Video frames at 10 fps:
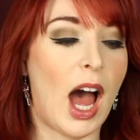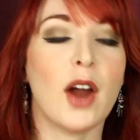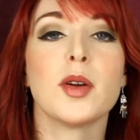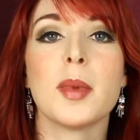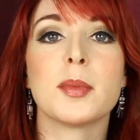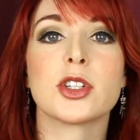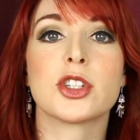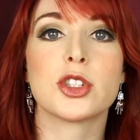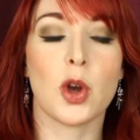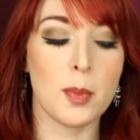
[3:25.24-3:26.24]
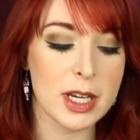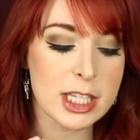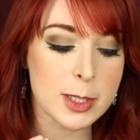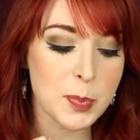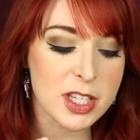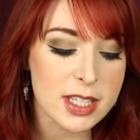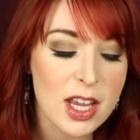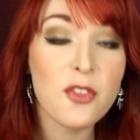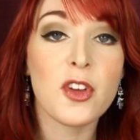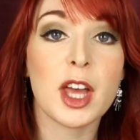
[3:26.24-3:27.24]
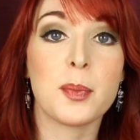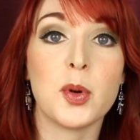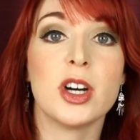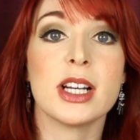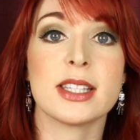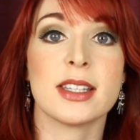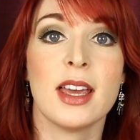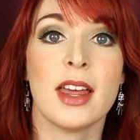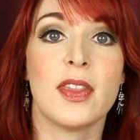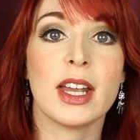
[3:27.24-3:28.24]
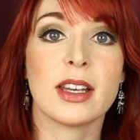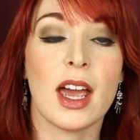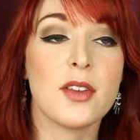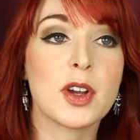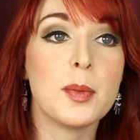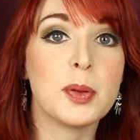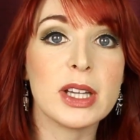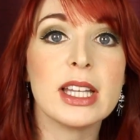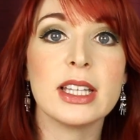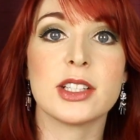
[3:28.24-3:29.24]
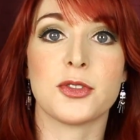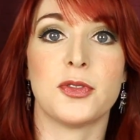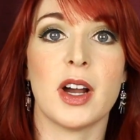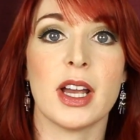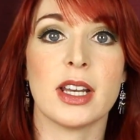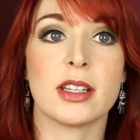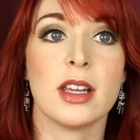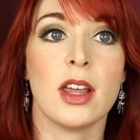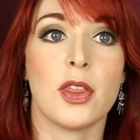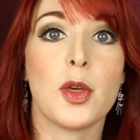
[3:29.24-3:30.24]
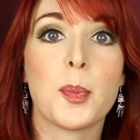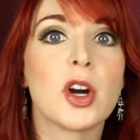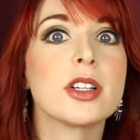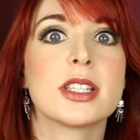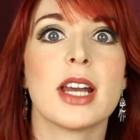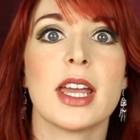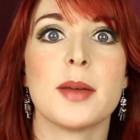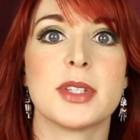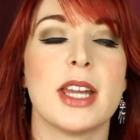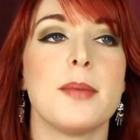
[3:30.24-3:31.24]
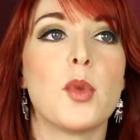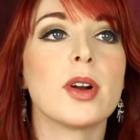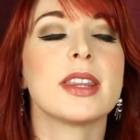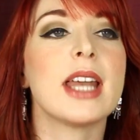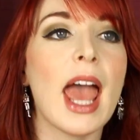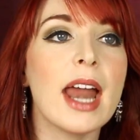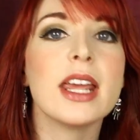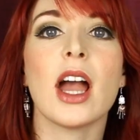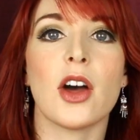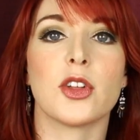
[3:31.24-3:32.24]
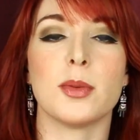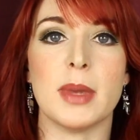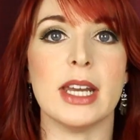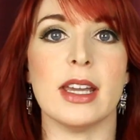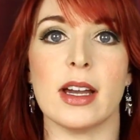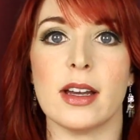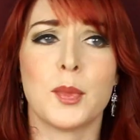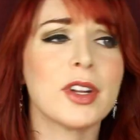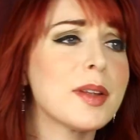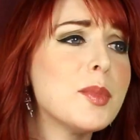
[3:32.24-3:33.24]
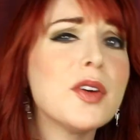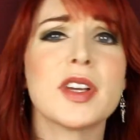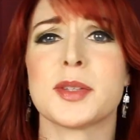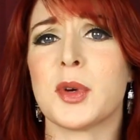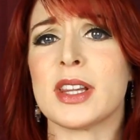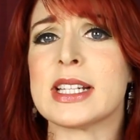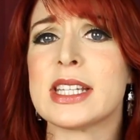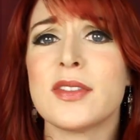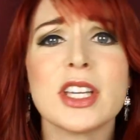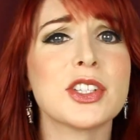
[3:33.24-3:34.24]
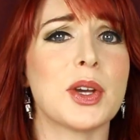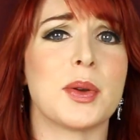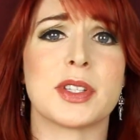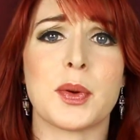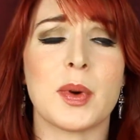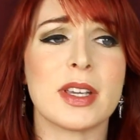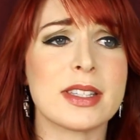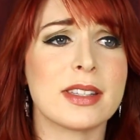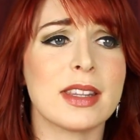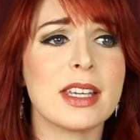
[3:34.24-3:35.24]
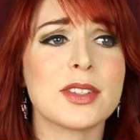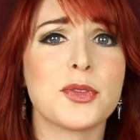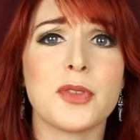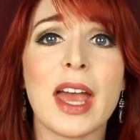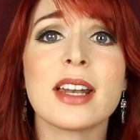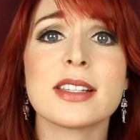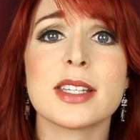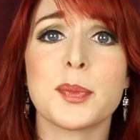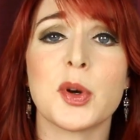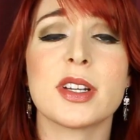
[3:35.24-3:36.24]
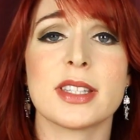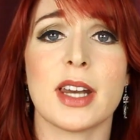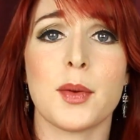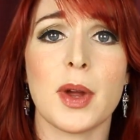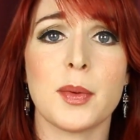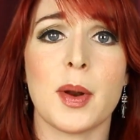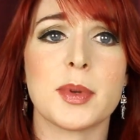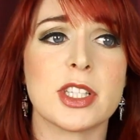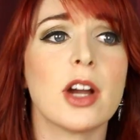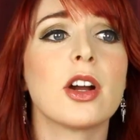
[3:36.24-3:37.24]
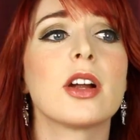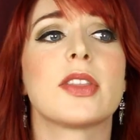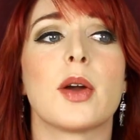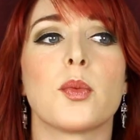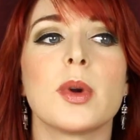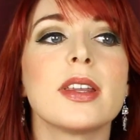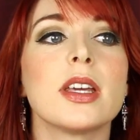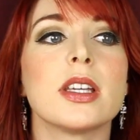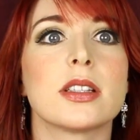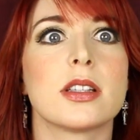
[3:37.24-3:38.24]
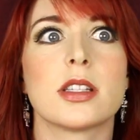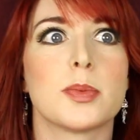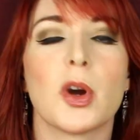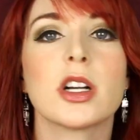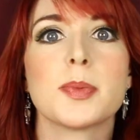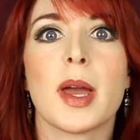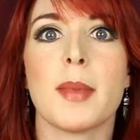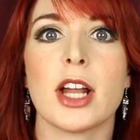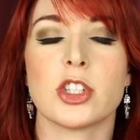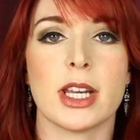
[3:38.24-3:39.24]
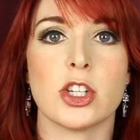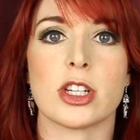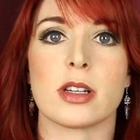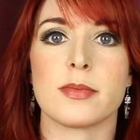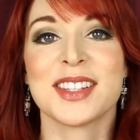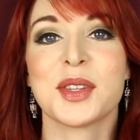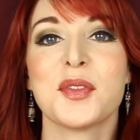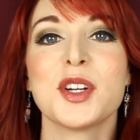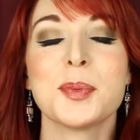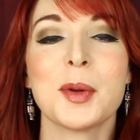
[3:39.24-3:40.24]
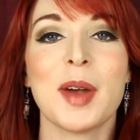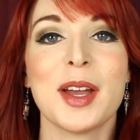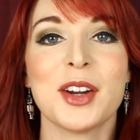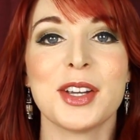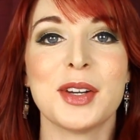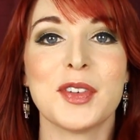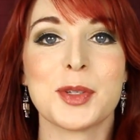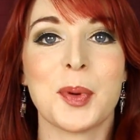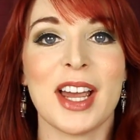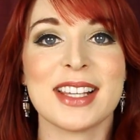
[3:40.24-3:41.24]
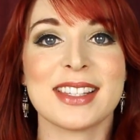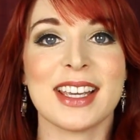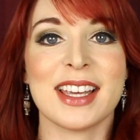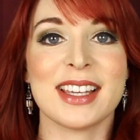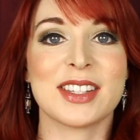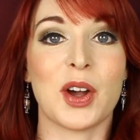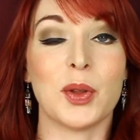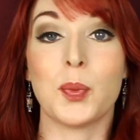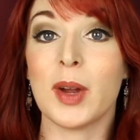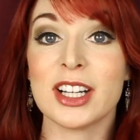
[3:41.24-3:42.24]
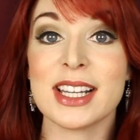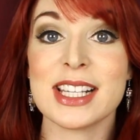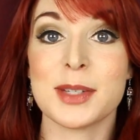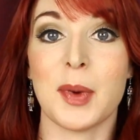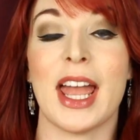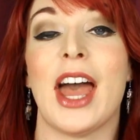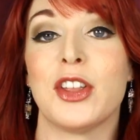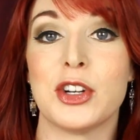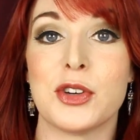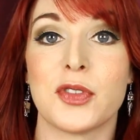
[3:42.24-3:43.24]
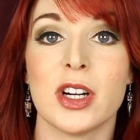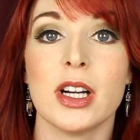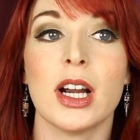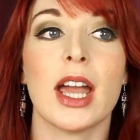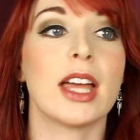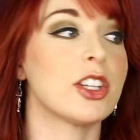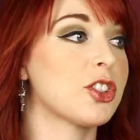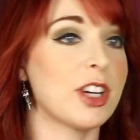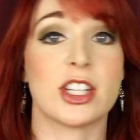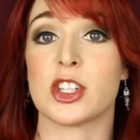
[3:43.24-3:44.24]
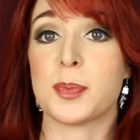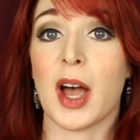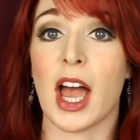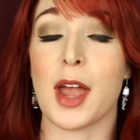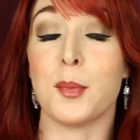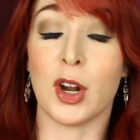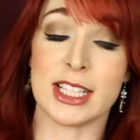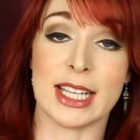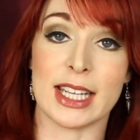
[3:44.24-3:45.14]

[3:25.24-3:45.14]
I remember so many specific books that have completely defined the person I am today more than any other media. More than movies, more than TV shows, it was these fantasy books that I read when I was younger that really sparked my imagination. So the first book by Her Universe Press is called Weirdest by Heather Nuhfer, illustrations by Brenda